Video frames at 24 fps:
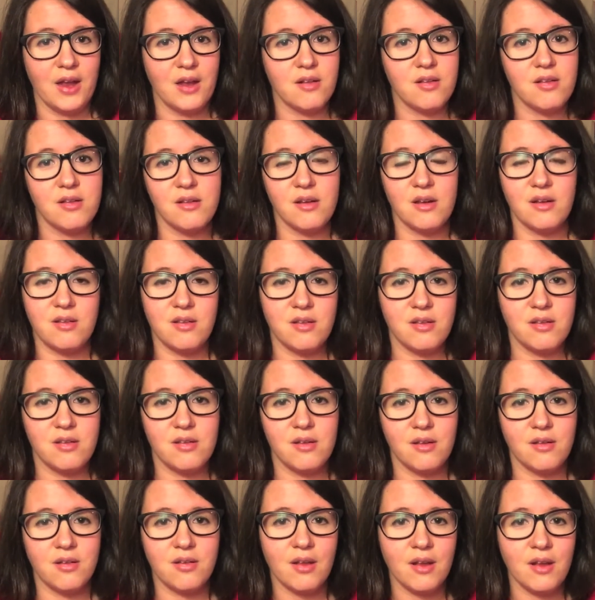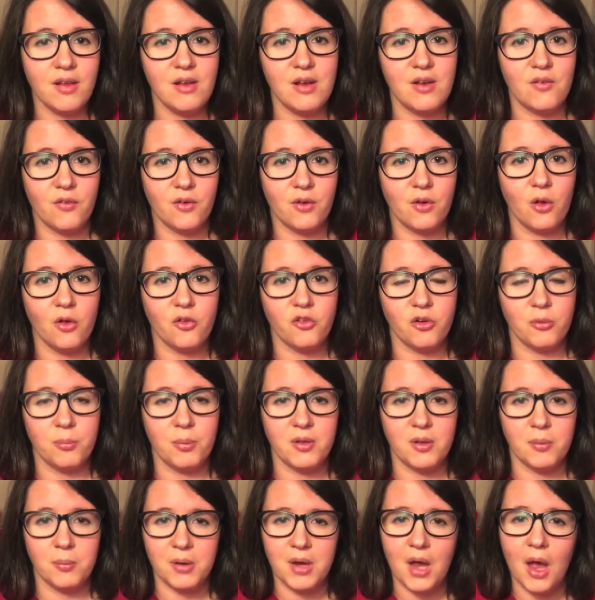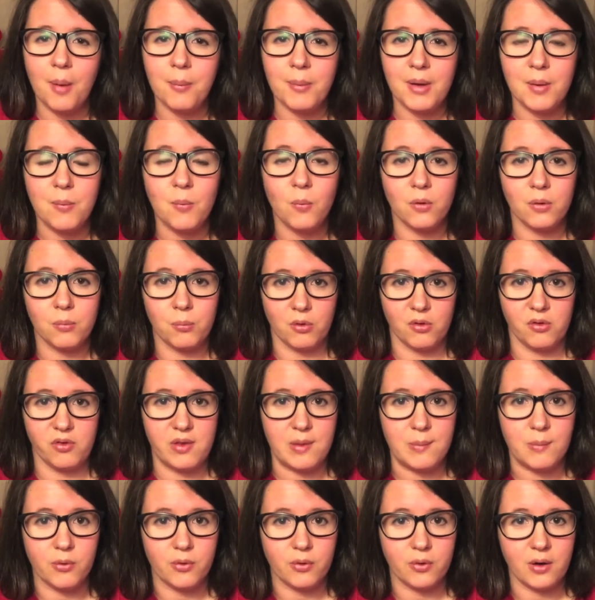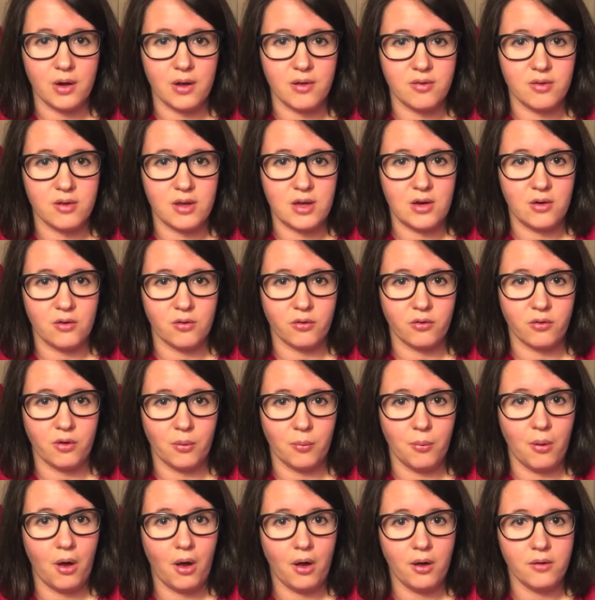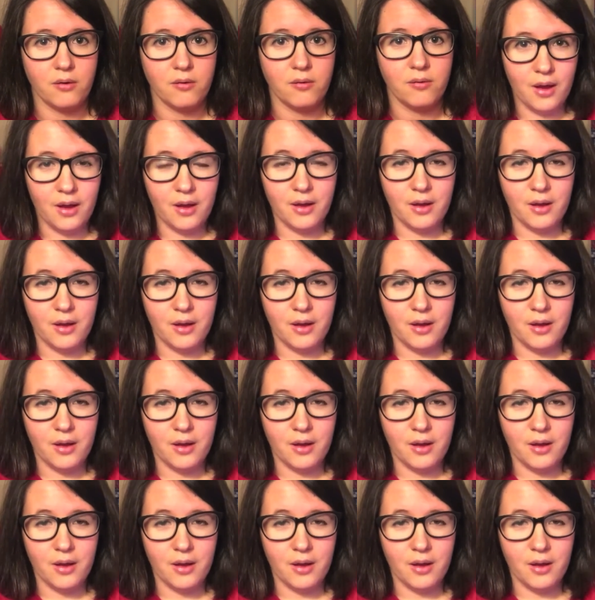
It's a slightly different culture, but they're becoming more and more similar as the years go on.